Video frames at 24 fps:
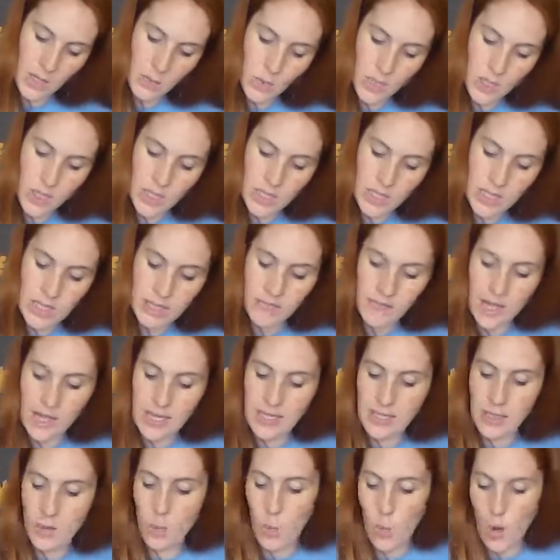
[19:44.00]
And I wouldn't leave
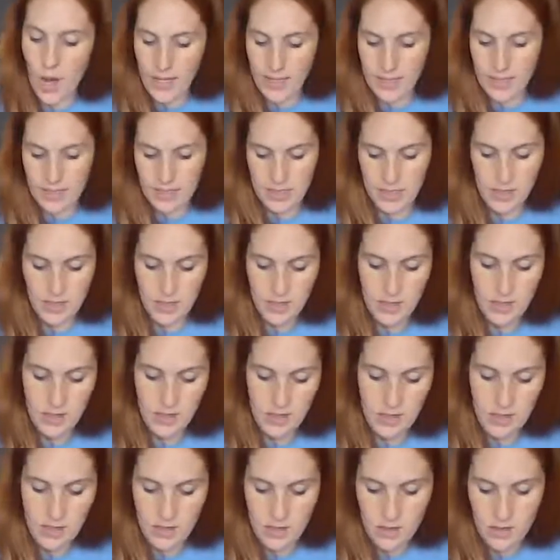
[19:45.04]
any white.
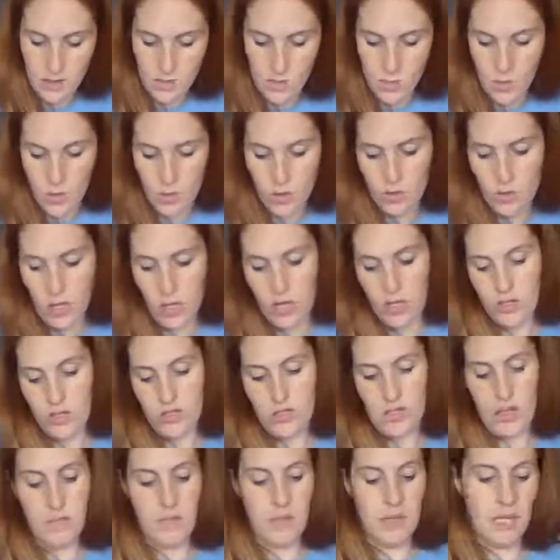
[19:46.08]
When you color
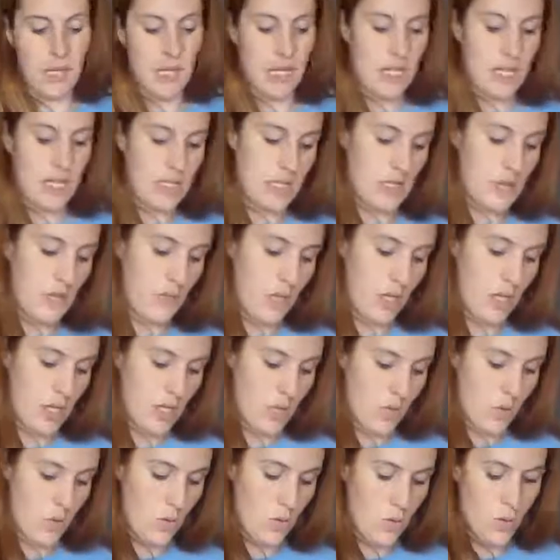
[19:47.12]
something in, it's
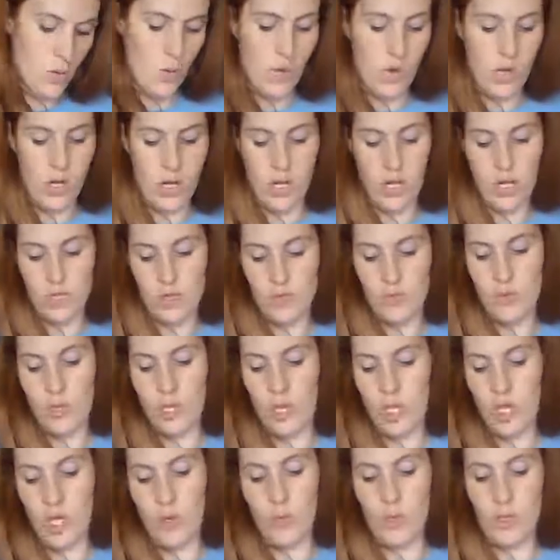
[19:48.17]
really cool. It looks
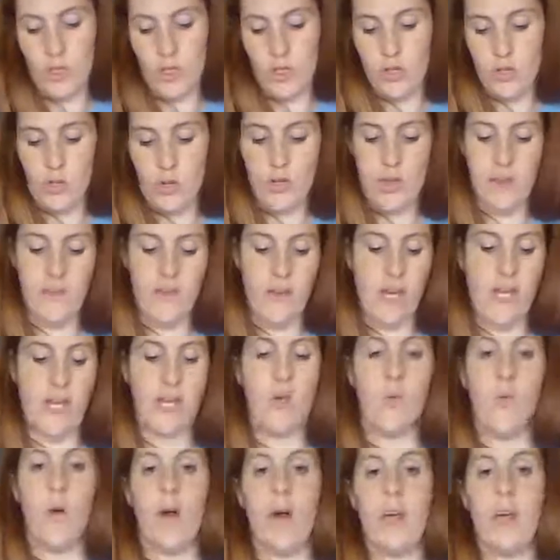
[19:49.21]
really good when you don't leave any